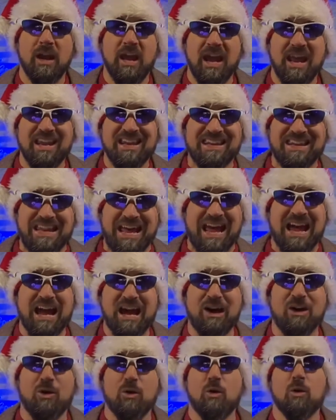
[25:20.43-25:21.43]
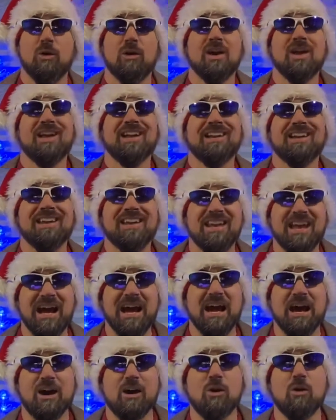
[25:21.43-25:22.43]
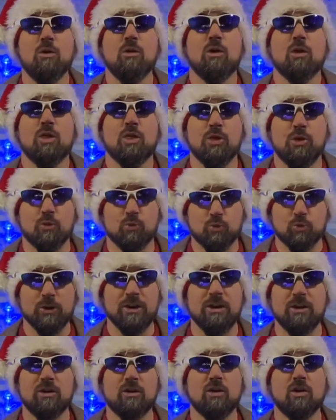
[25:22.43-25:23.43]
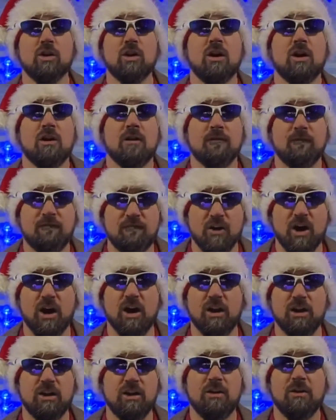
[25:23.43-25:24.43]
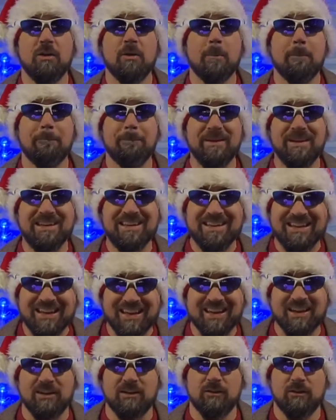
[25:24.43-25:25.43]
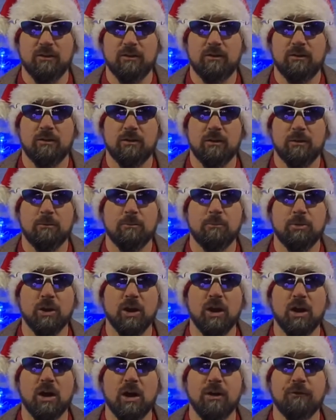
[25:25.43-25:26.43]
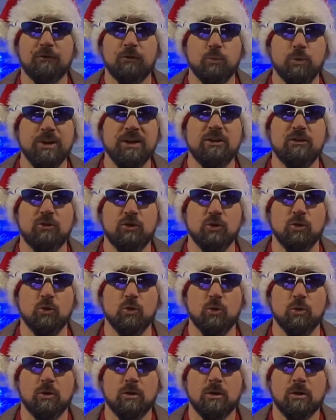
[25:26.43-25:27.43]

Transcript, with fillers: And now, now the real fun begins. Playoffs week two.